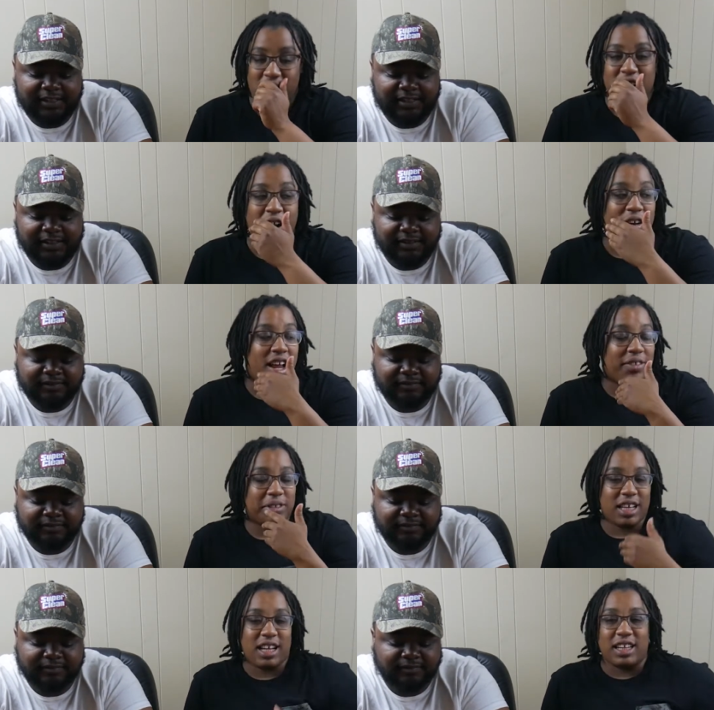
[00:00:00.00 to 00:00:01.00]
Speaker 1: Yeah, that
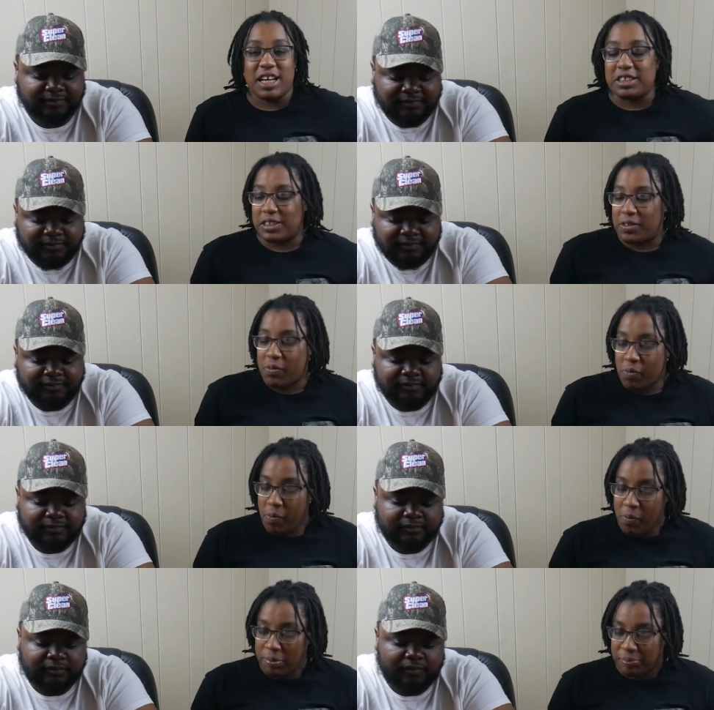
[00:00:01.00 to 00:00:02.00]
was kind of nasty.
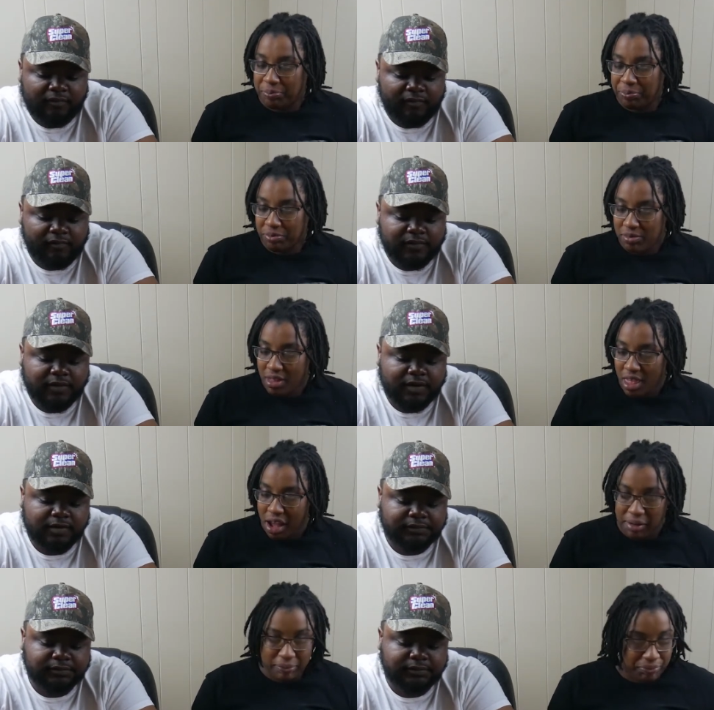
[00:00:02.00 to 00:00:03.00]
Mm.
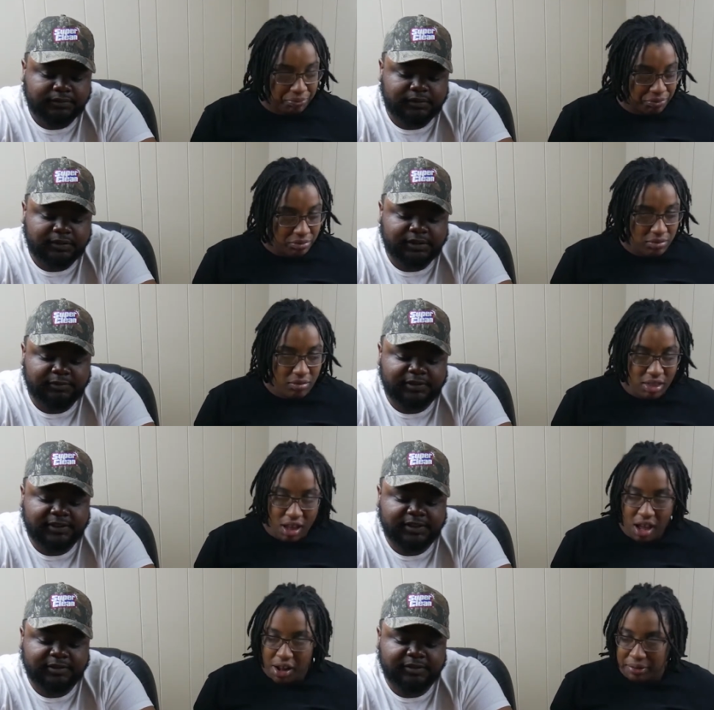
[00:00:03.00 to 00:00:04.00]
Speaker 2: Let's see what
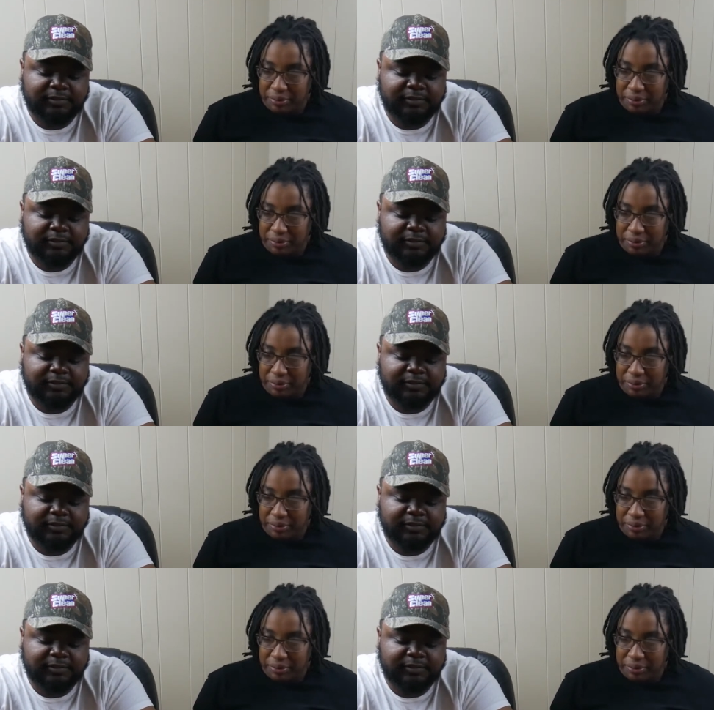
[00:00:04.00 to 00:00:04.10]
this is